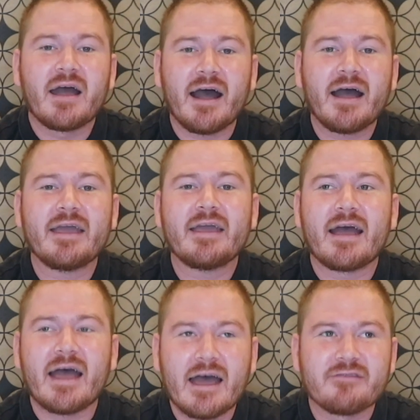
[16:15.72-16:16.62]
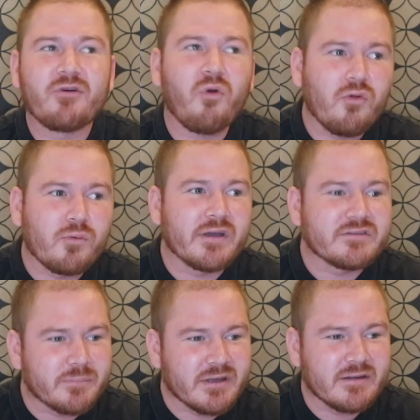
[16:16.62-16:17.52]
I have always
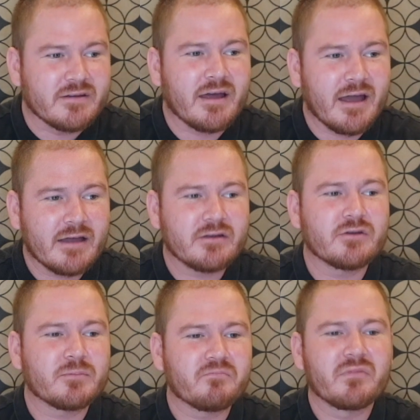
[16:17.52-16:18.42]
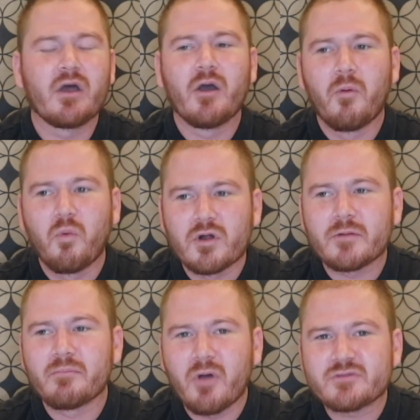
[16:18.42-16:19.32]
been and
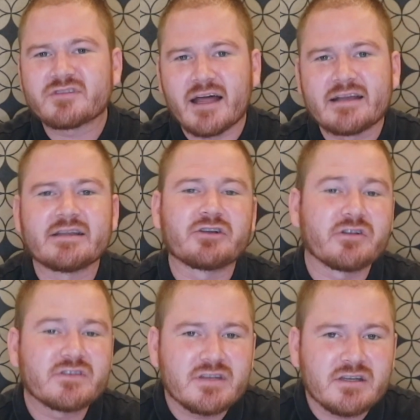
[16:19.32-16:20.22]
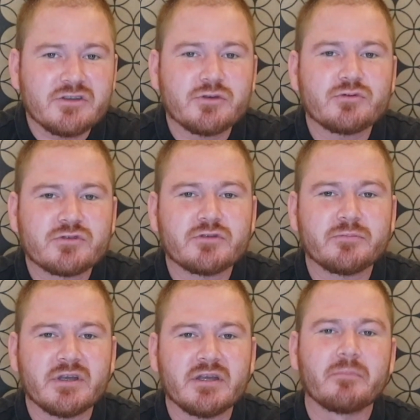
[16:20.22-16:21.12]
will most likely continue to
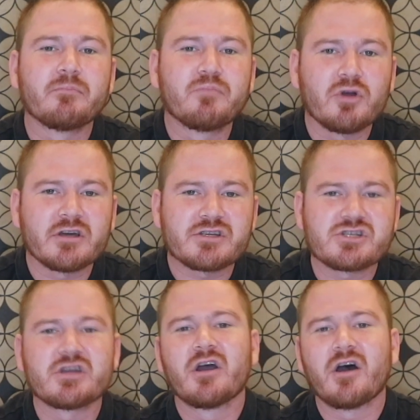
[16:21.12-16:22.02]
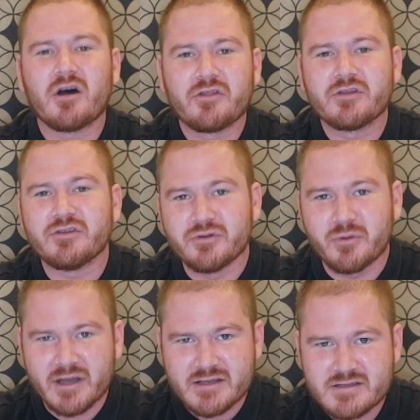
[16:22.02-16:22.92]
be bullish on the
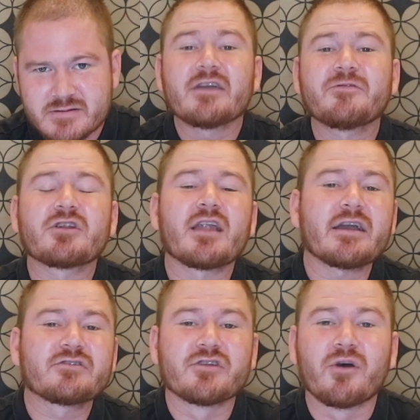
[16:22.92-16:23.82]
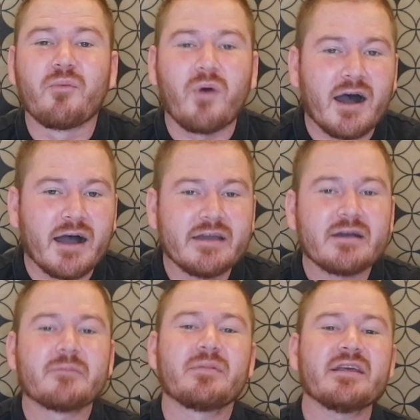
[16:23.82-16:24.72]
US. If you'd like to know why,
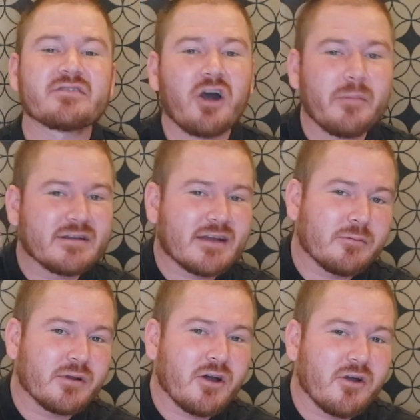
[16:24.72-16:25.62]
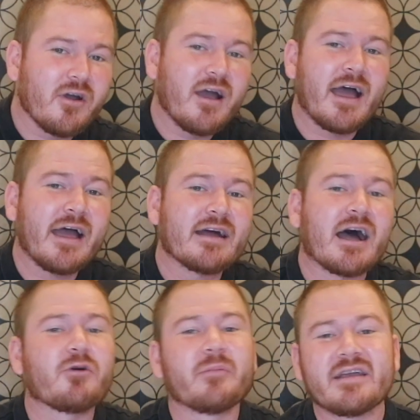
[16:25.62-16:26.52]
please comment down below and
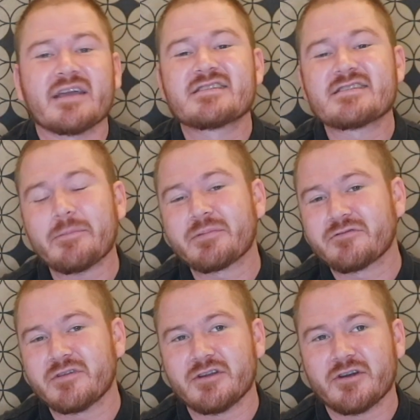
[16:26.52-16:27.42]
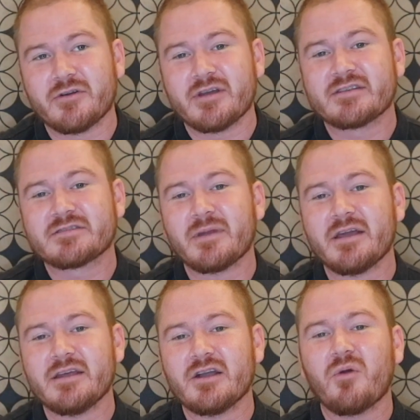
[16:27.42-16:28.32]
I will make a separate video
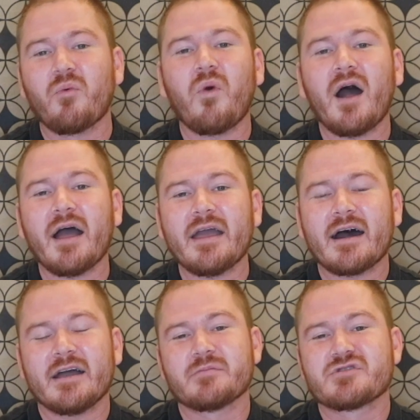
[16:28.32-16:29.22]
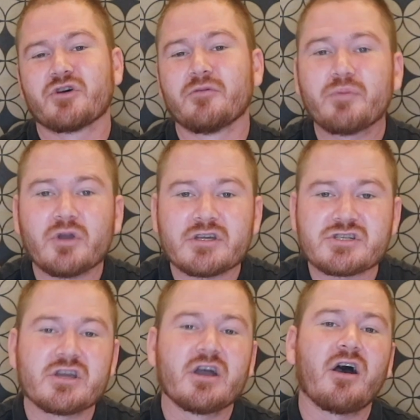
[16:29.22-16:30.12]
explaining why I am so
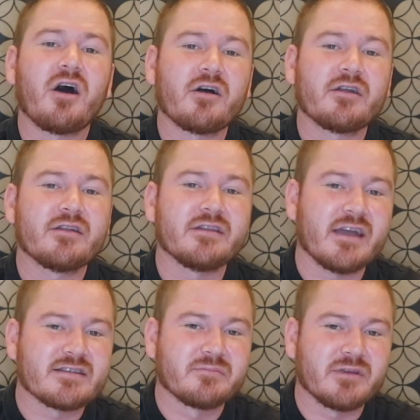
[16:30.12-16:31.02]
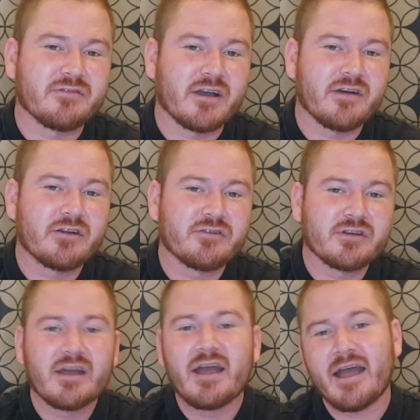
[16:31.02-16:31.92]
bullish on the S&P
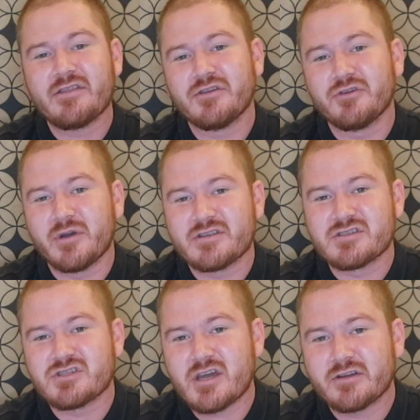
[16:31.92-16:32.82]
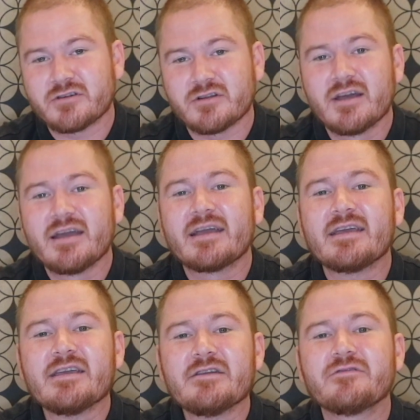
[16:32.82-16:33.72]
500 and the US in general,
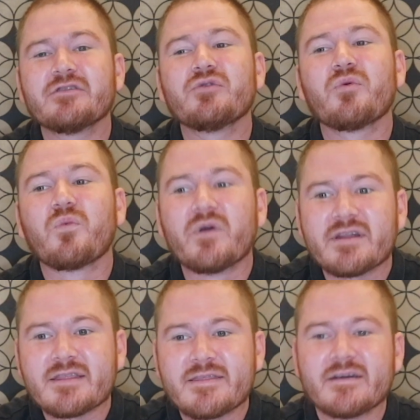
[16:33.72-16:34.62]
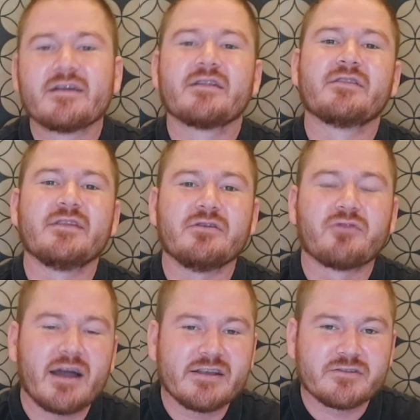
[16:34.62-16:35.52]
even with the
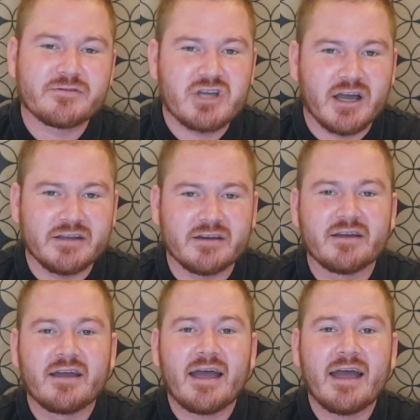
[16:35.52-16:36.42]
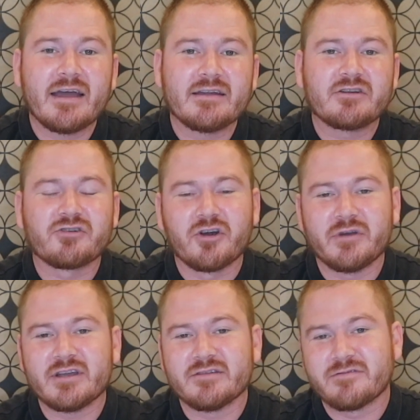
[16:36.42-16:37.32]
rise of China and
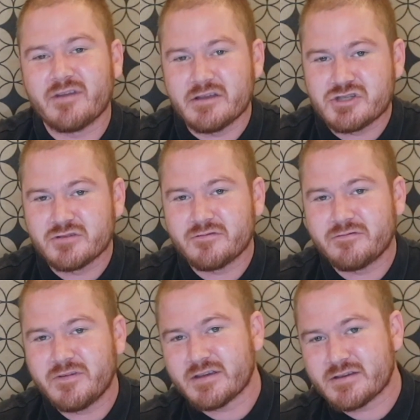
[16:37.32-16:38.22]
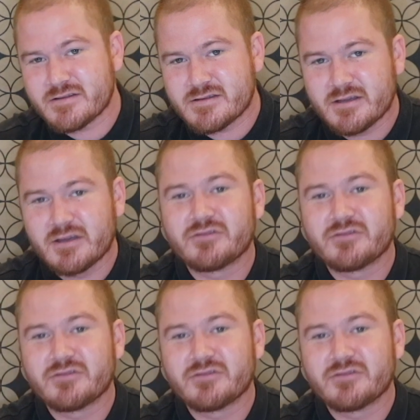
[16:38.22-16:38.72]
growing inflation fears.